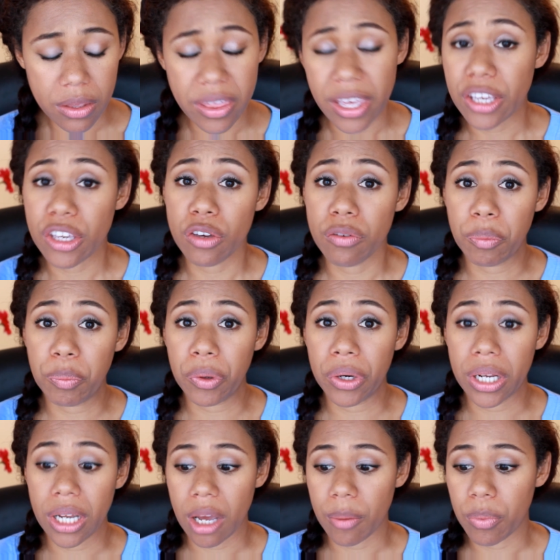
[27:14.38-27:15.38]
thank you for
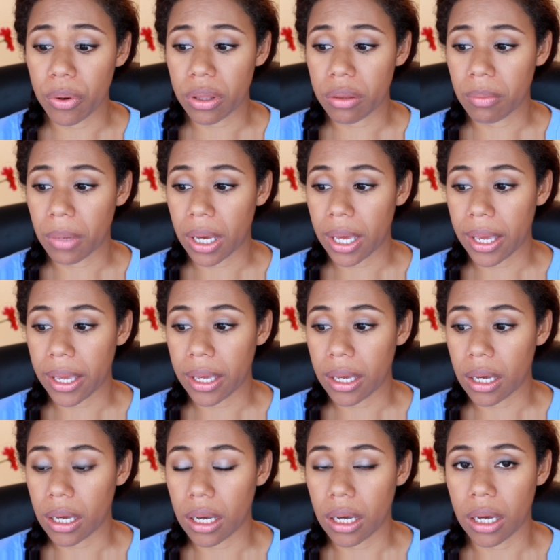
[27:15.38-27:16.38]
putting up with
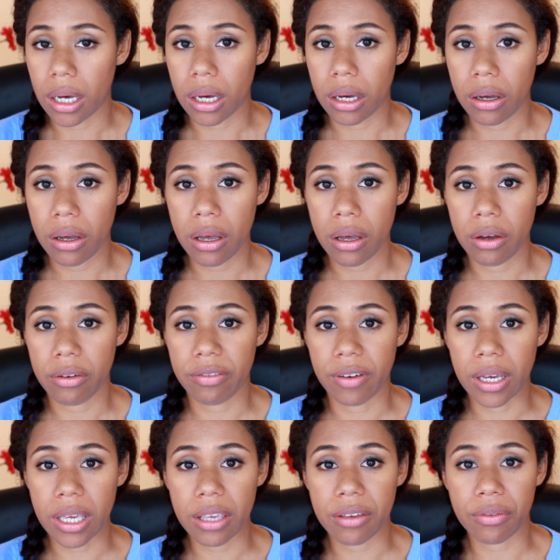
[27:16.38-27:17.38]
my
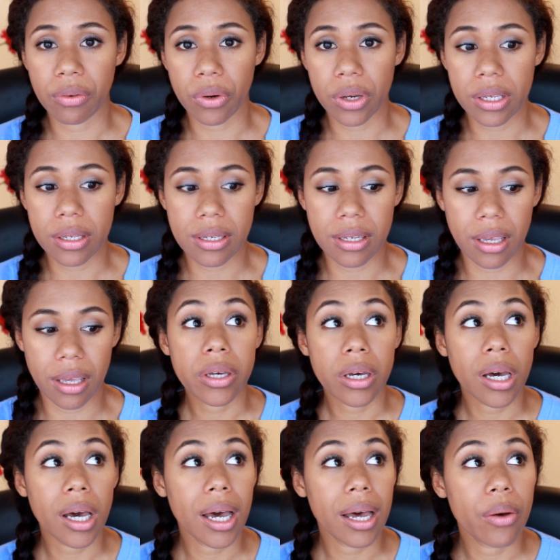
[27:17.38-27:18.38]
funky voice.
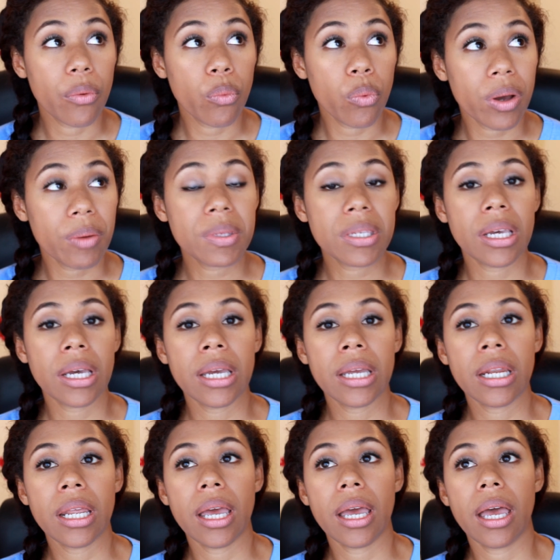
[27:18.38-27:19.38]
The
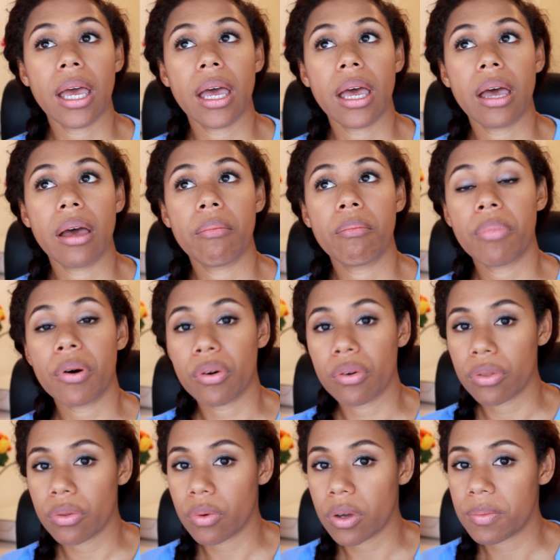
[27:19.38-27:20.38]
website,
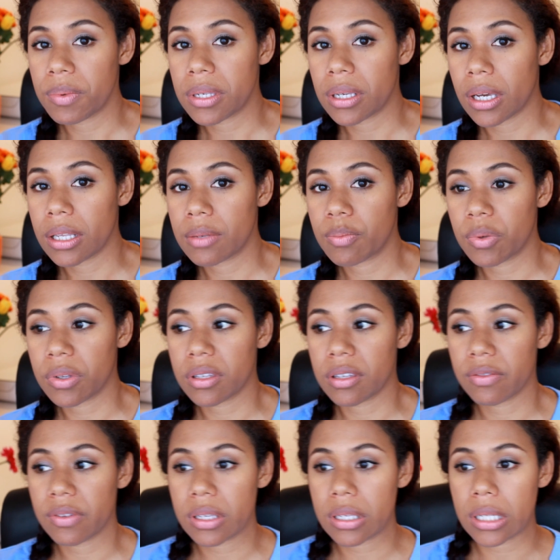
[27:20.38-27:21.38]
both websites,
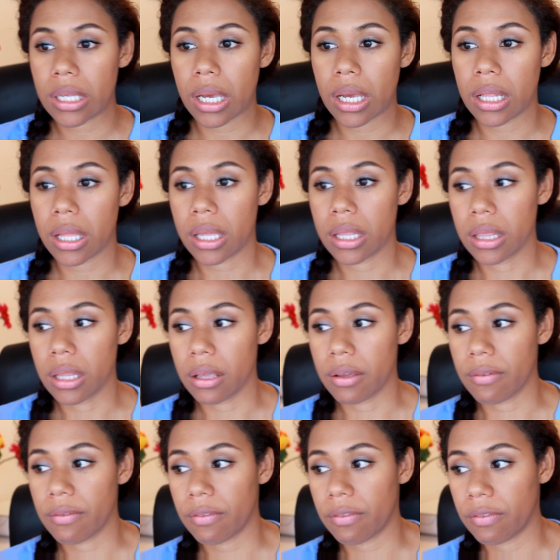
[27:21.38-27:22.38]
Pacific Style and
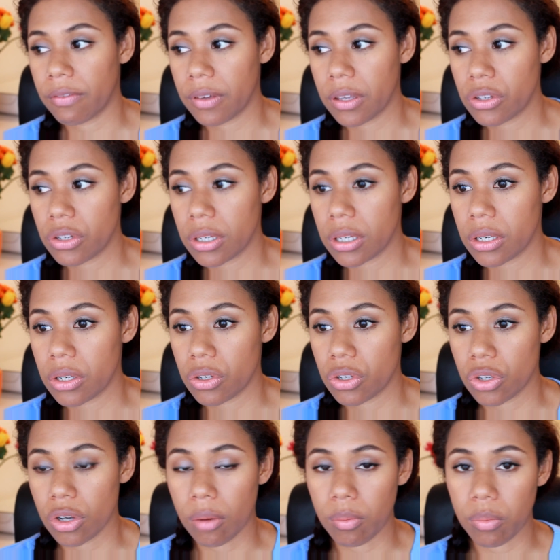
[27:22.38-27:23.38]
the Fiji
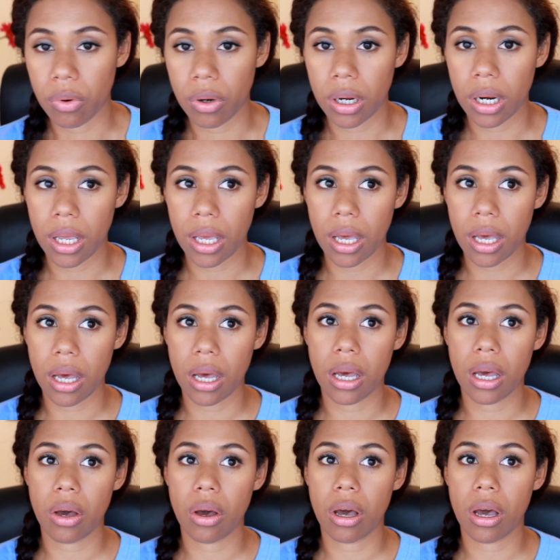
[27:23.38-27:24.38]
shop one,
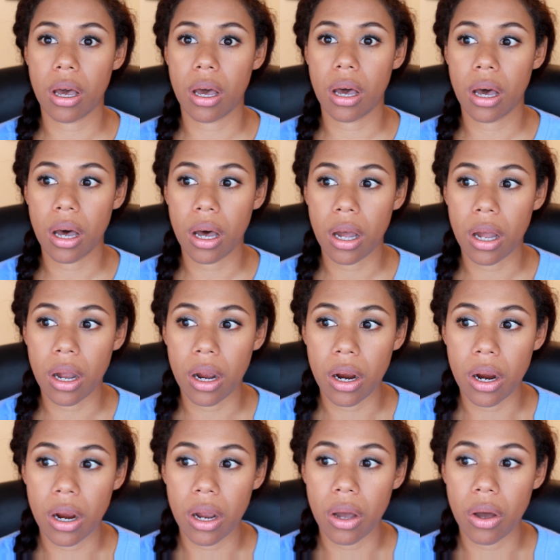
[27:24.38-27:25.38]

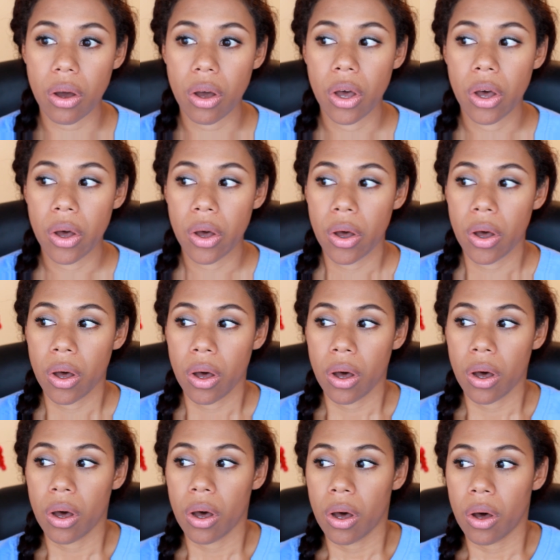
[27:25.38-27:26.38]

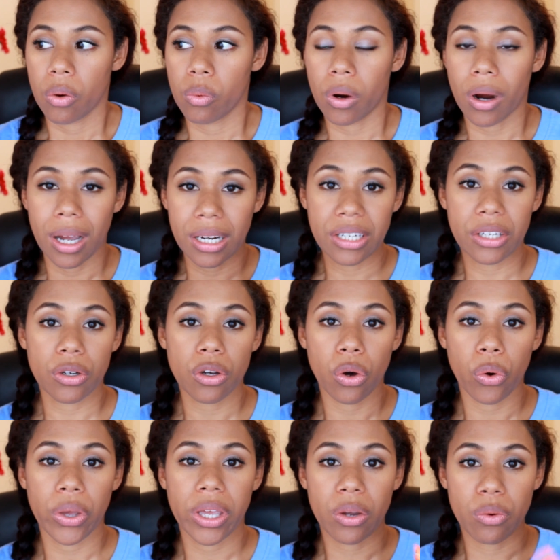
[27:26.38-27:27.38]
were
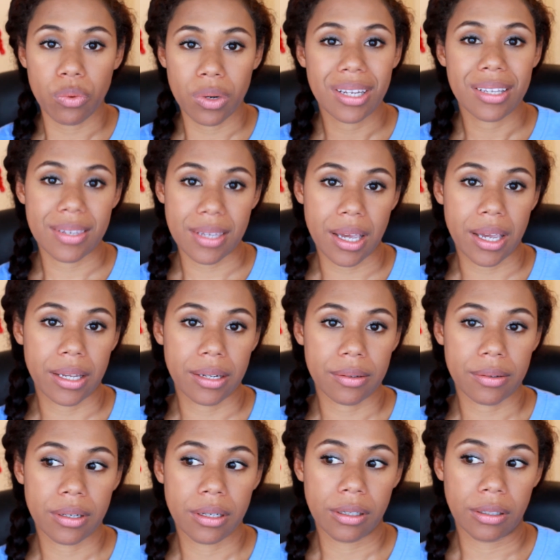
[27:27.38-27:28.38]
undergoing a redesign